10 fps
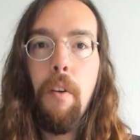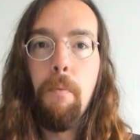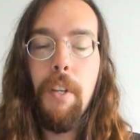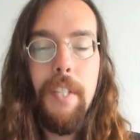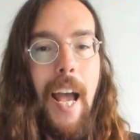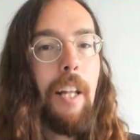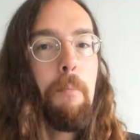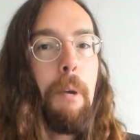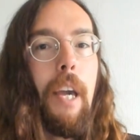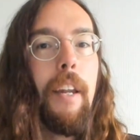the
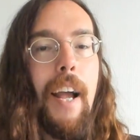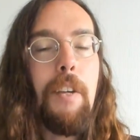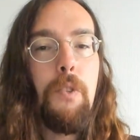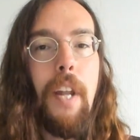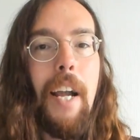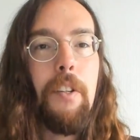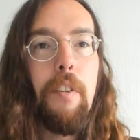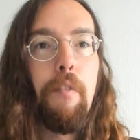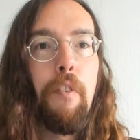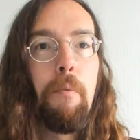Taliban has an
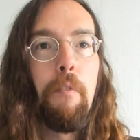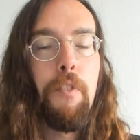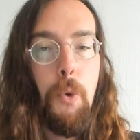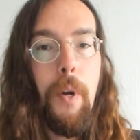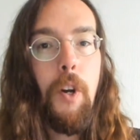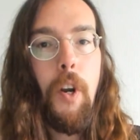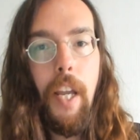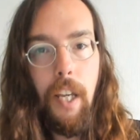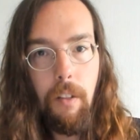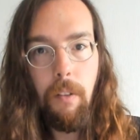active Twitter
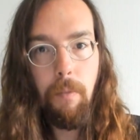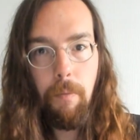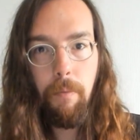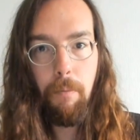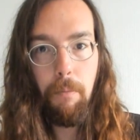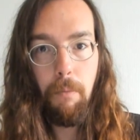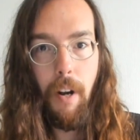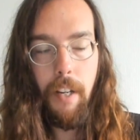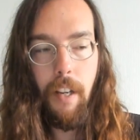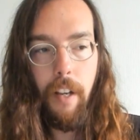handle
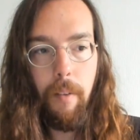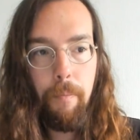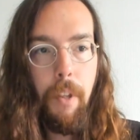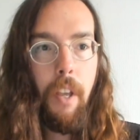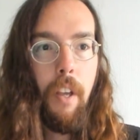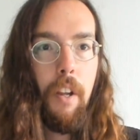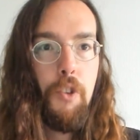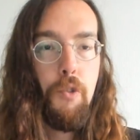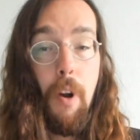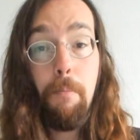right now.
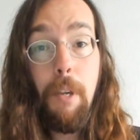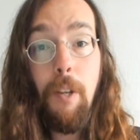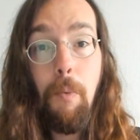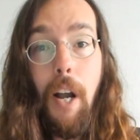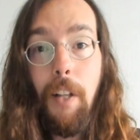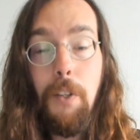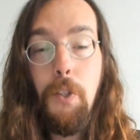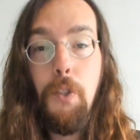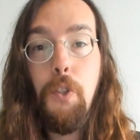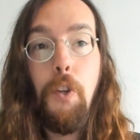Trump, meanwhile,
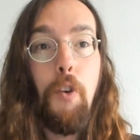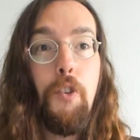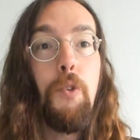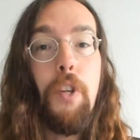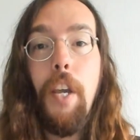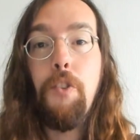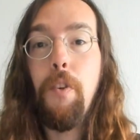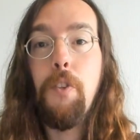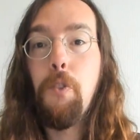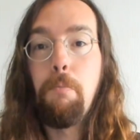is considered too
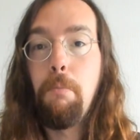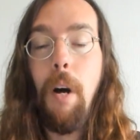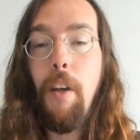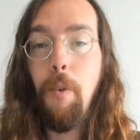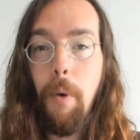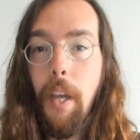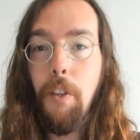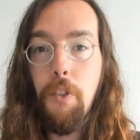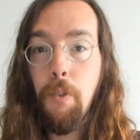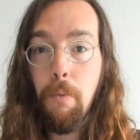dangerous, by the
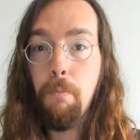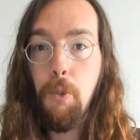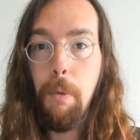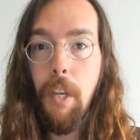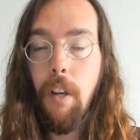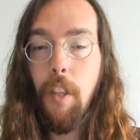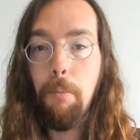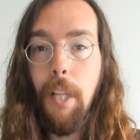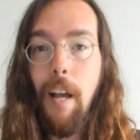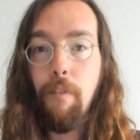way, to speak on
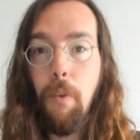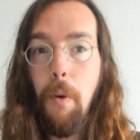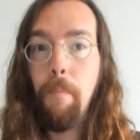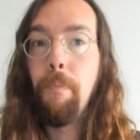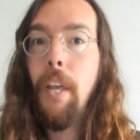the platform.